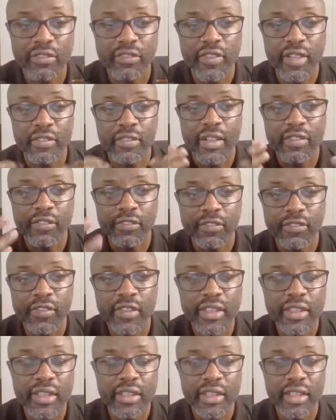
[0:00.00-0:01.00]
I
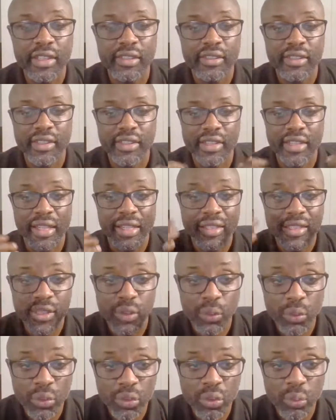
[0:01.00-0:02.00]
think that it's a
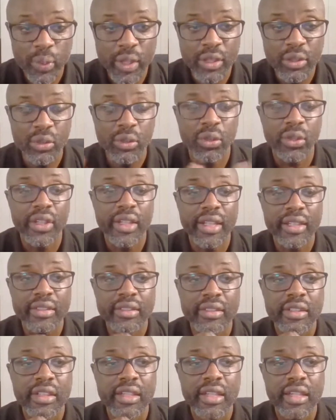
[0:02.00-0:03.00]
good way to
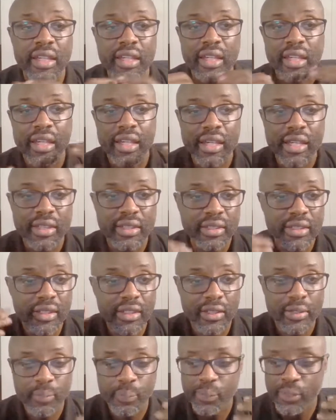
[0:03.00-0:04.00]
connect, and
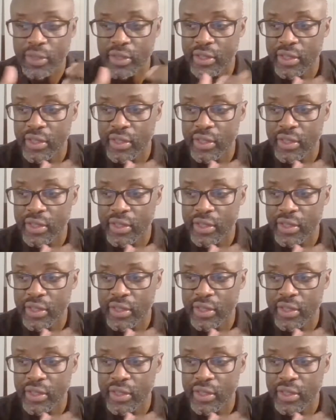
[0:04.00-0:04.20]
I'm